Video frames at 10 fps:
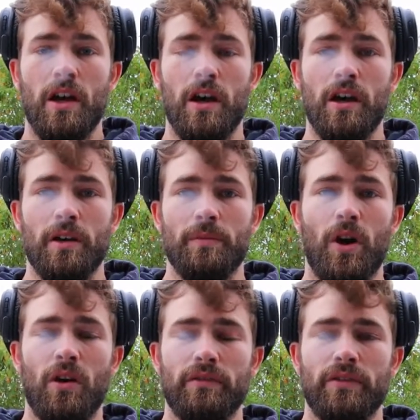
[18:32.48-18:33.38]

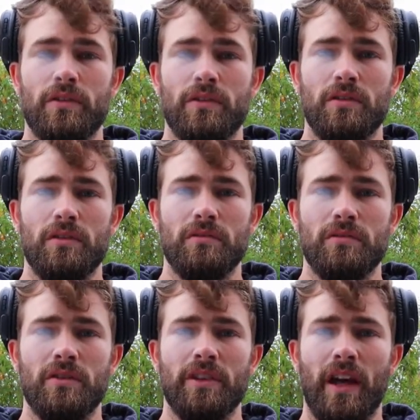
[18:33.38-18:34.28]
of
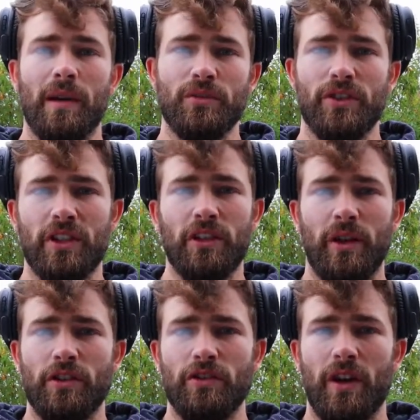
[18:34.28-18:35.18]
the hamstring glute
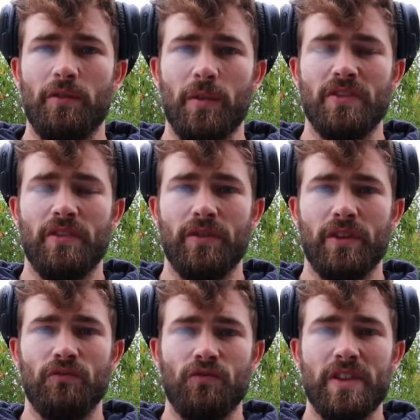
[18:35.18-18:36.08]
issue that I've been
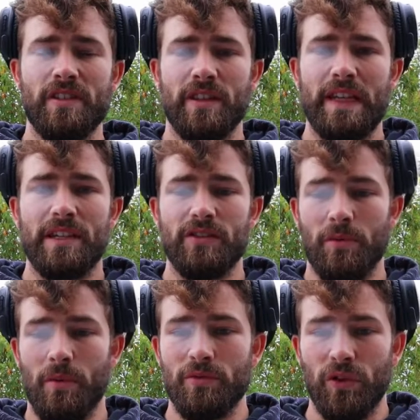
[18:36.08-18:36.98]
suffering recently. So
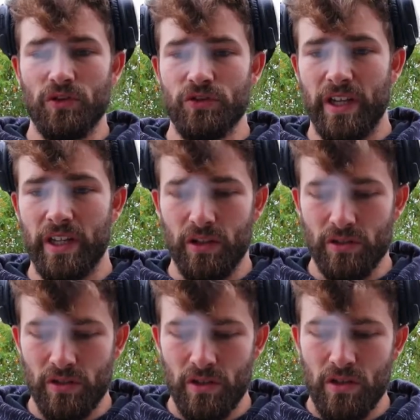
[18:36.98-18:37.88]
I'm up to 100
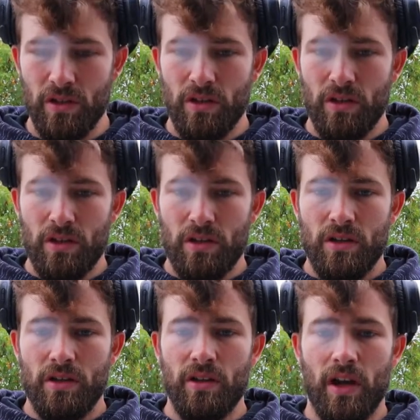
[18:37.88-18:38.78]
kilos.
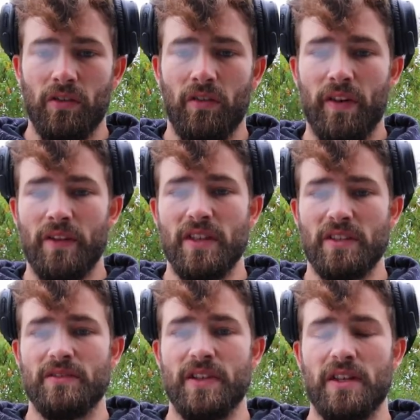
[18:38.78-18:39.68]
I've got 5
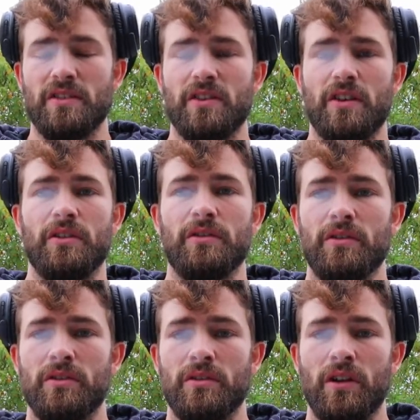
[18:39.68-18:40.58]
sets of 10 to do.
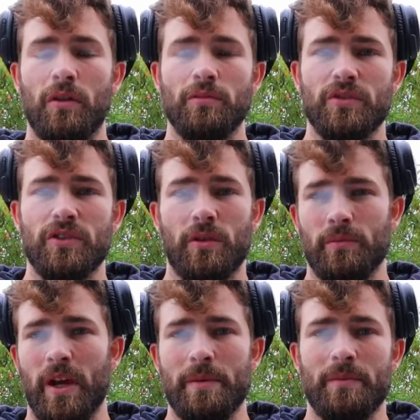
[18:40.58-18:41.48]
So
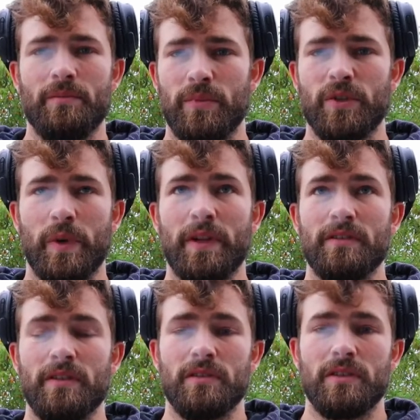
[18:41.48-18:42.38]
I'm aiming
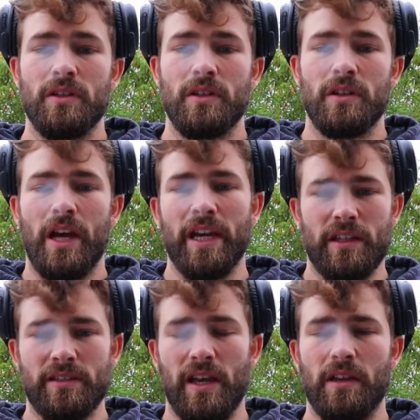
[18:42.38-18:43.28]
between 8
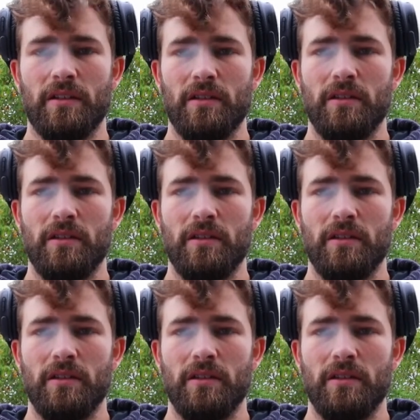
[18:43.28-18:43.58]
and 10.